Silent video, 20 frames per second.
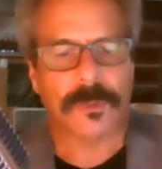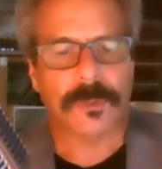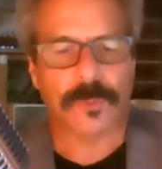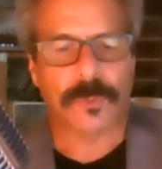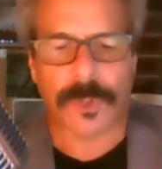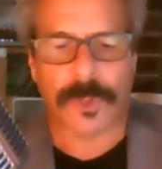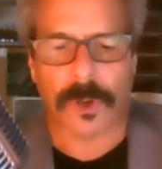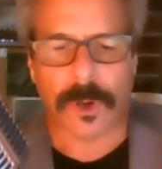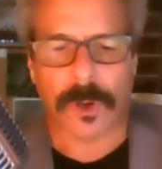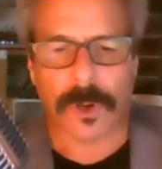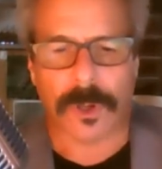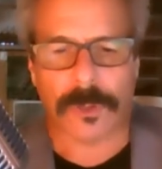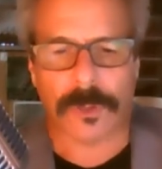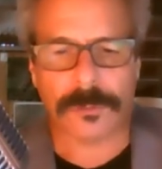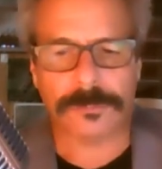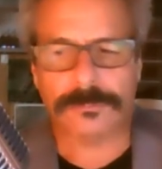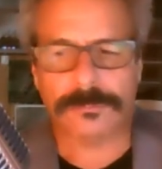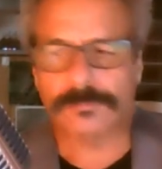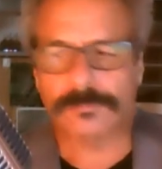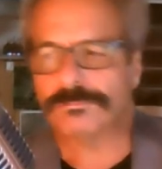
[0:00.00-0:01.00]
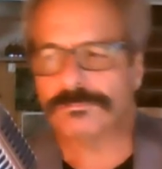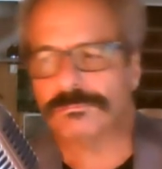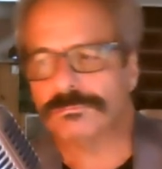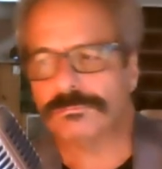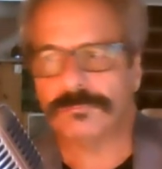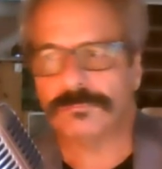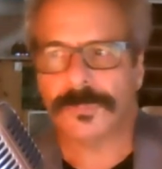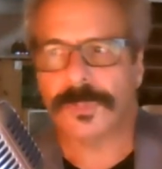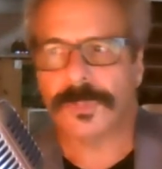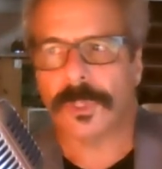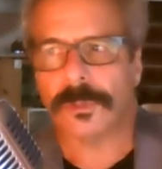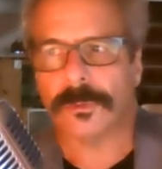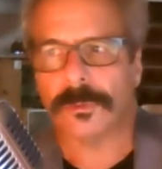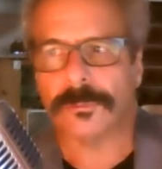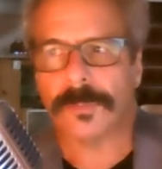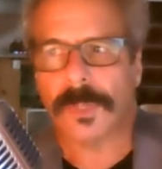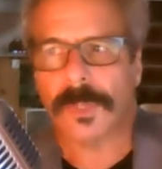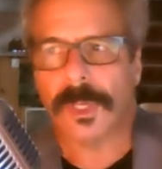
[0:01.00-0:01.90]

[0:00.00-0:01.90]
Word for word: we all, you know,